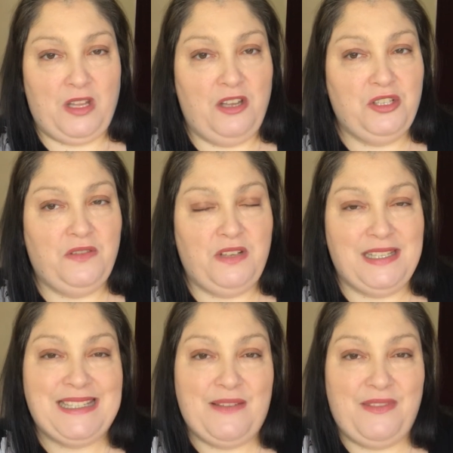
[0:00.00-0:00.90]
I should have
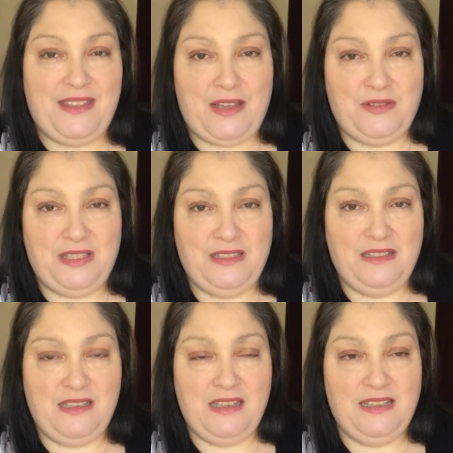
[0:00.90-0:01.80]
done
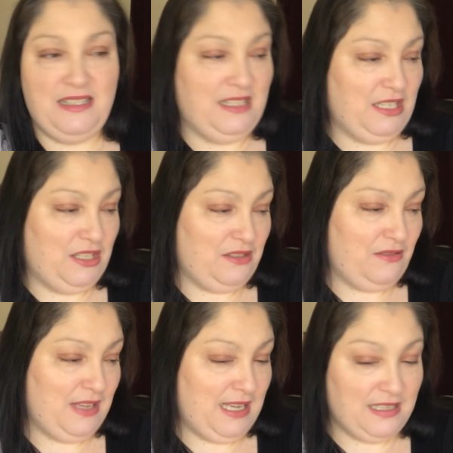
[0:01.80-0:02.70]
7,000 stitches
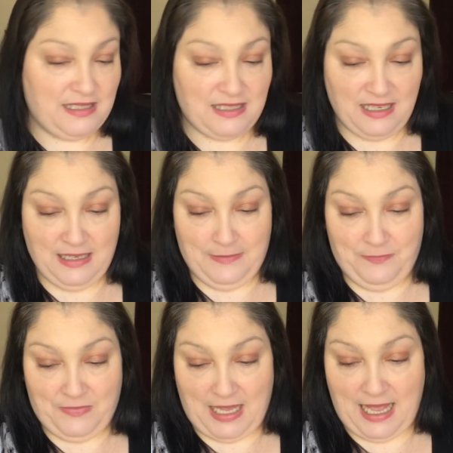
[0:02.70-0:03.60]
on this,
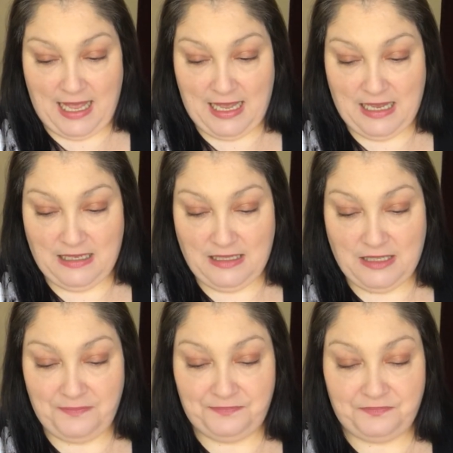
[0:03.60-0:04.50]

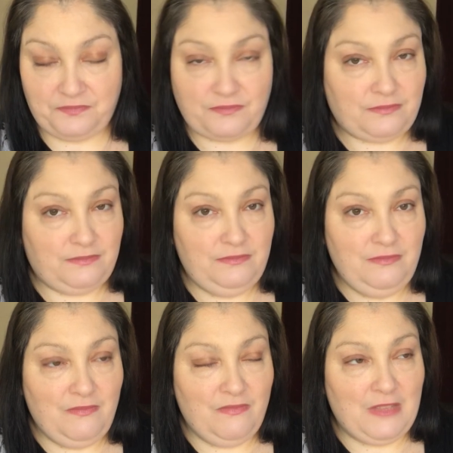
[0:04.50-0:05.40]
and
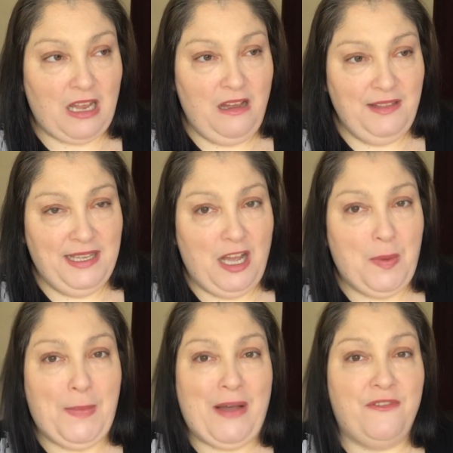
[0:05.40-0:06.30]
I think I'm
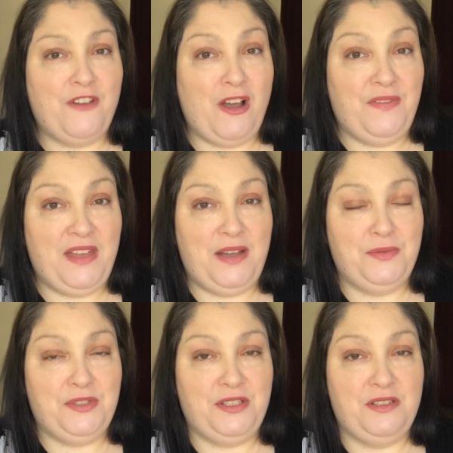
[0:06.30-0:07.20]
about
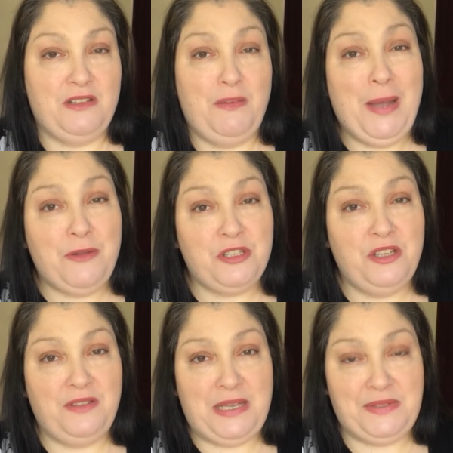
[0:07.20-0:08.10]
5,000, so about
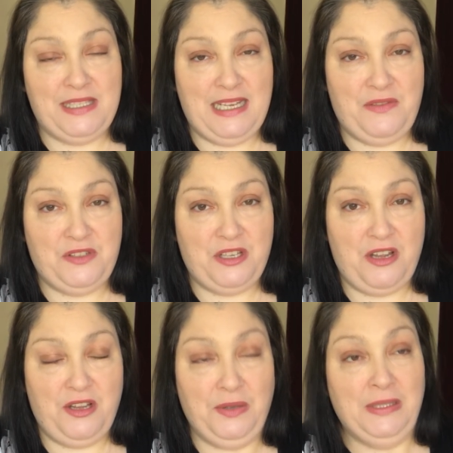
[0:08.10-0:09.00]
2,000 left to
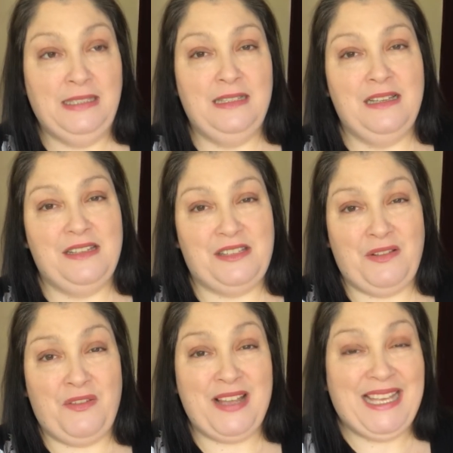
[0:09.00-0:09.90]
go. So
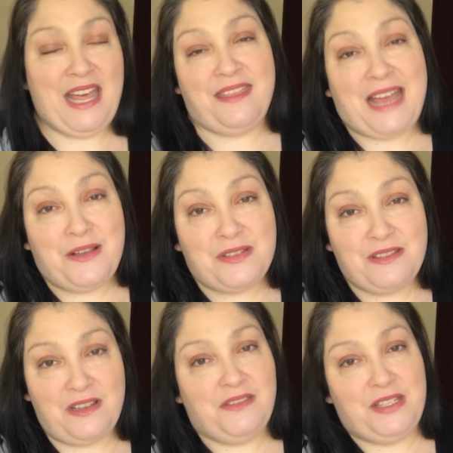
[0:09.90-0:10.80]
if I can get
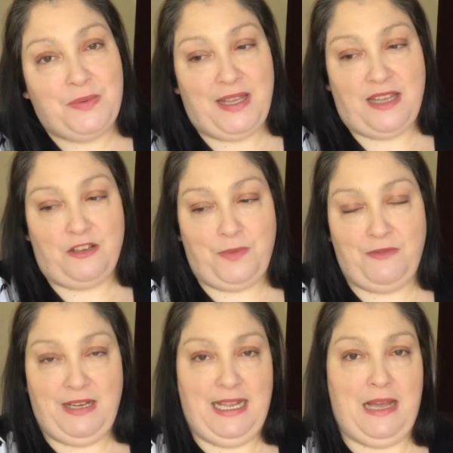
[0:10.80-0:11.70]
1,000 done this weekend, I'll be
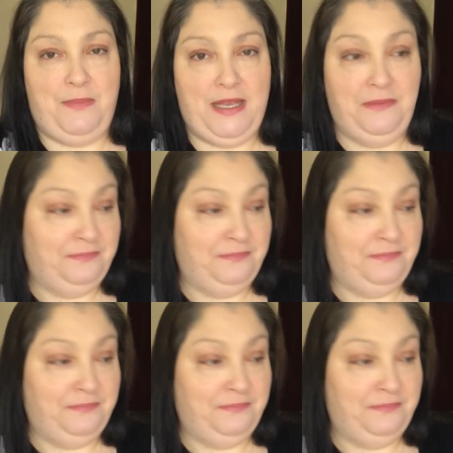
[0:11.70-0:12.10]
really happy.